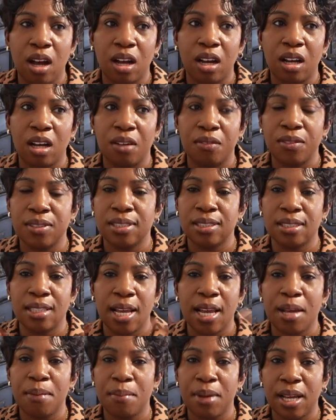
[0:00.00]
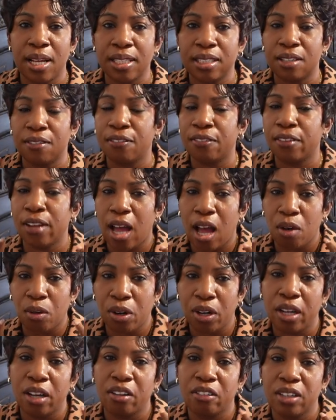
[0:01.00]
of statement flower
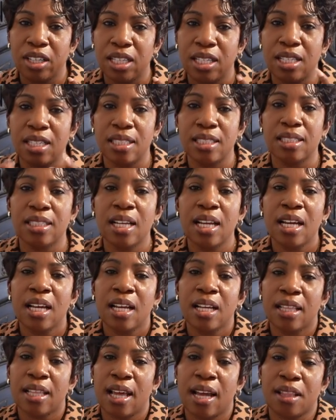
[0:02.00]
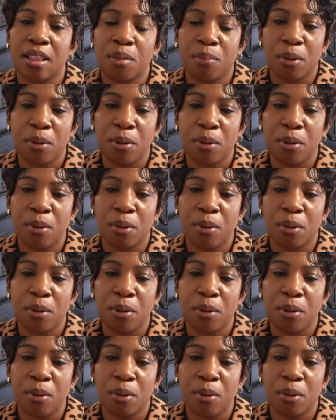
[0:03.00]
earrings that the